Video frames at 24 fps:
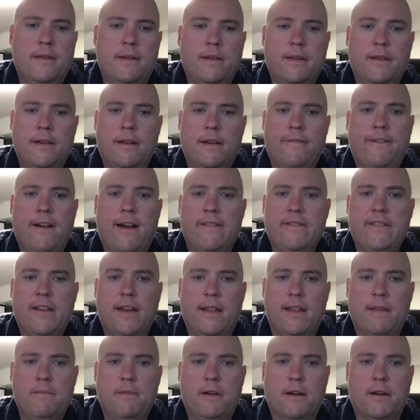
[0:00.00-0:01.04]

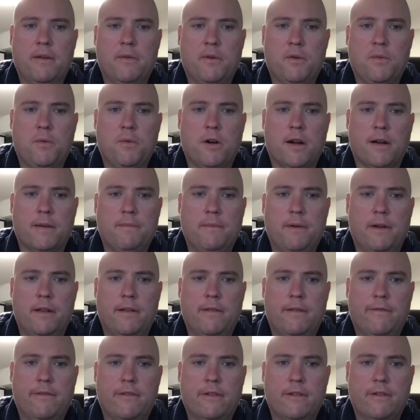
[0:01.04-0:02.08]
5-gallon bucket
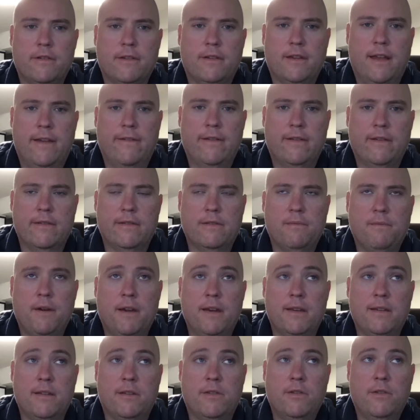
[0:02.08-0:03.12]
would work, but for
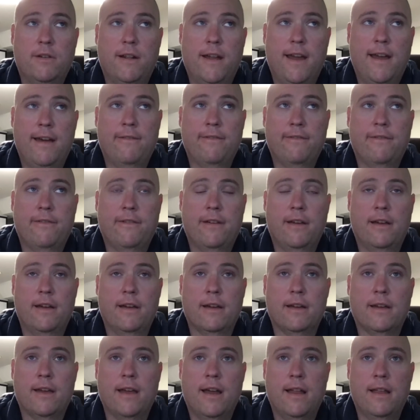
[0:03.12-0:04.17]
saving of space, a
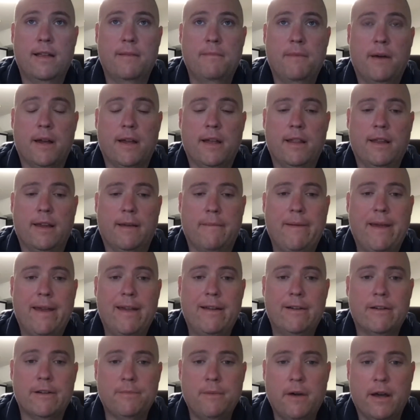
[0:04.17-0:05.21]
2.5 gallon
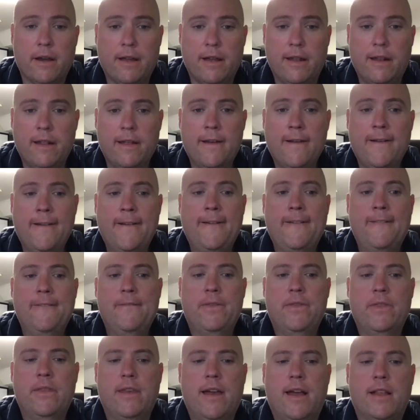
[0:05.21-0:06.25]
bucket, like a painter's
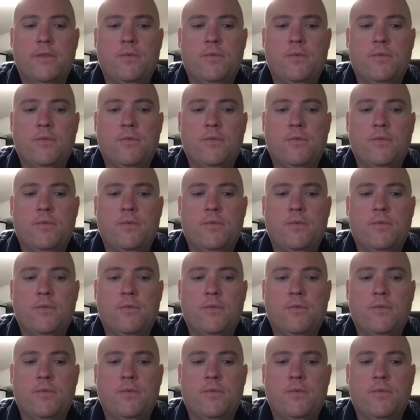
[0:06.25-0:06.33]
bucket,